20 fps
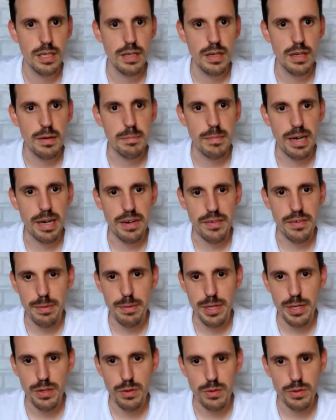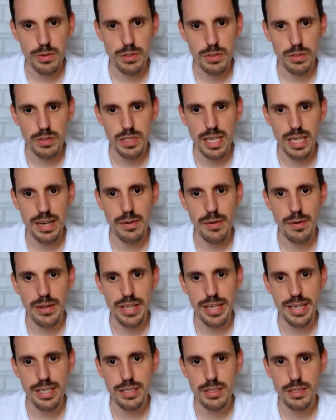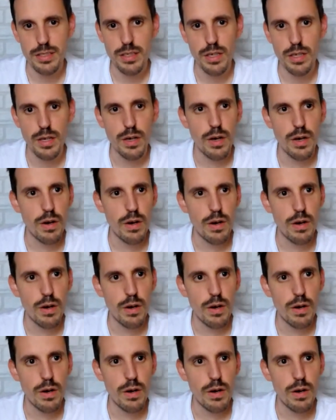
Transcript: My revenues nowadays for the